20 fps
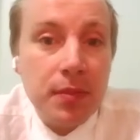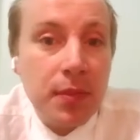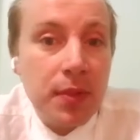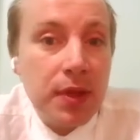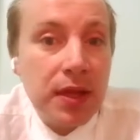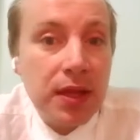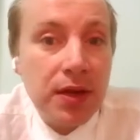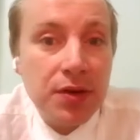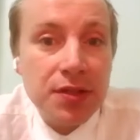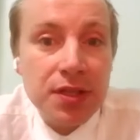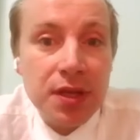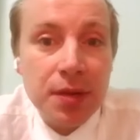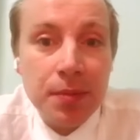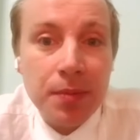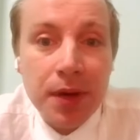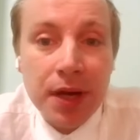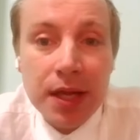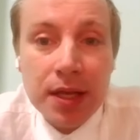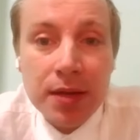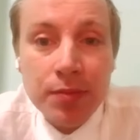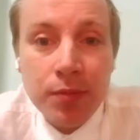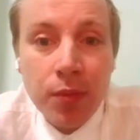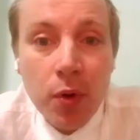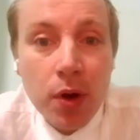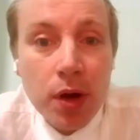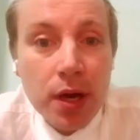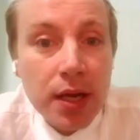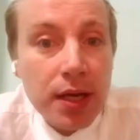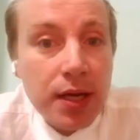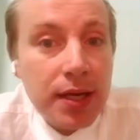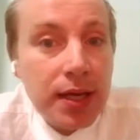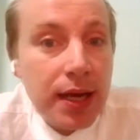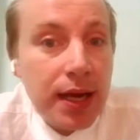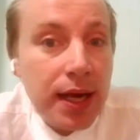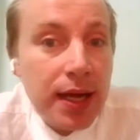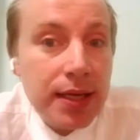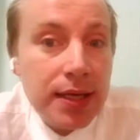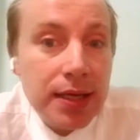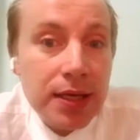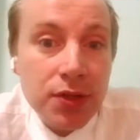there's somebody important and
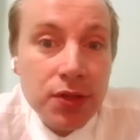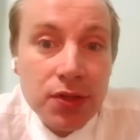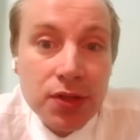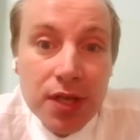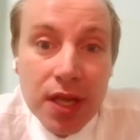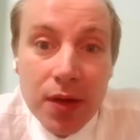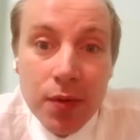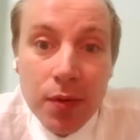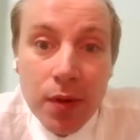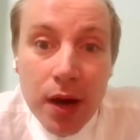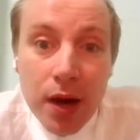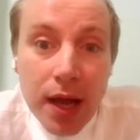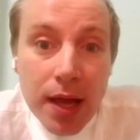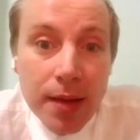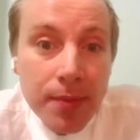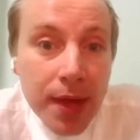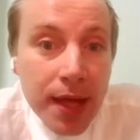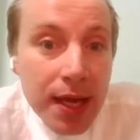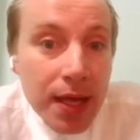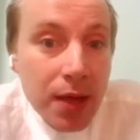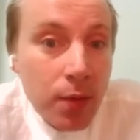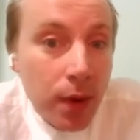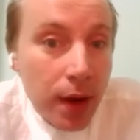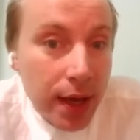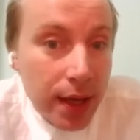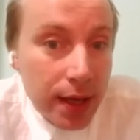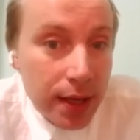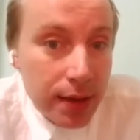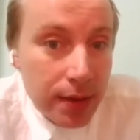I need to stay where I am anyway?